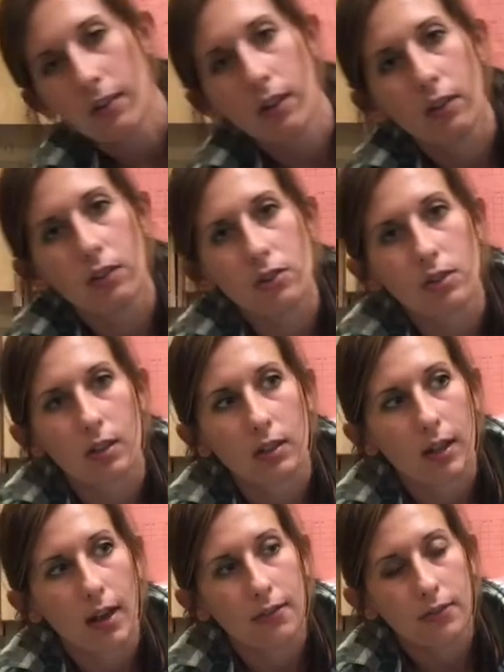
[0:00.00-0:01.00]
and then there's
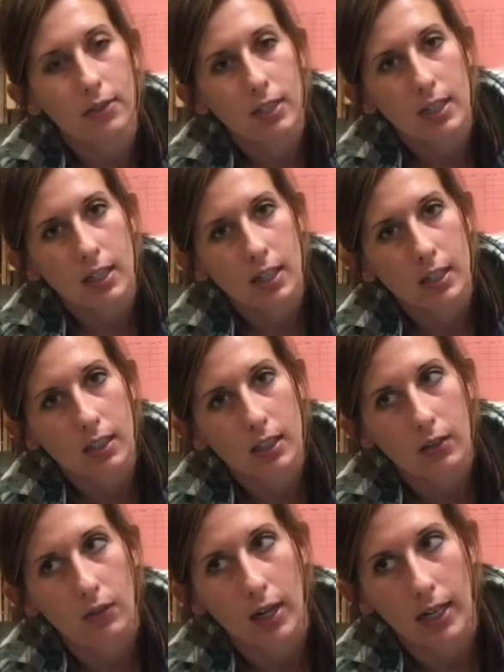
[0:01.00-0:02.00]
left-handed
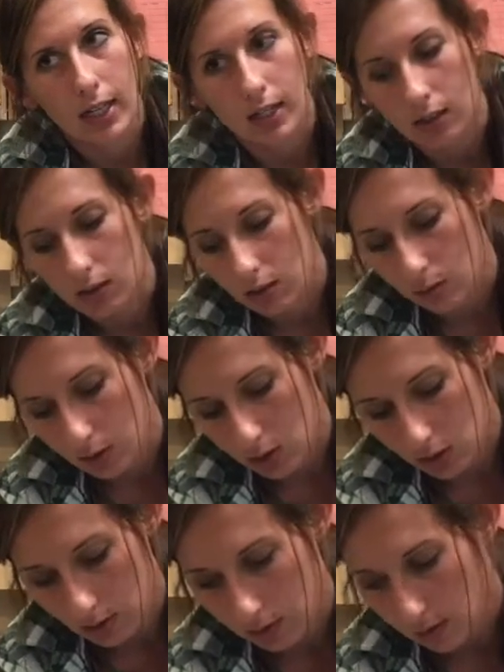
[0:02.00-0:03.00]
and right-handed
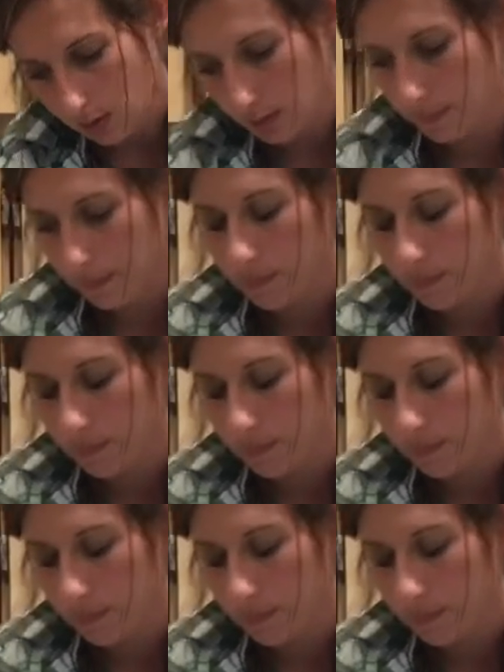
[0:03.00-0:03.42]
switches.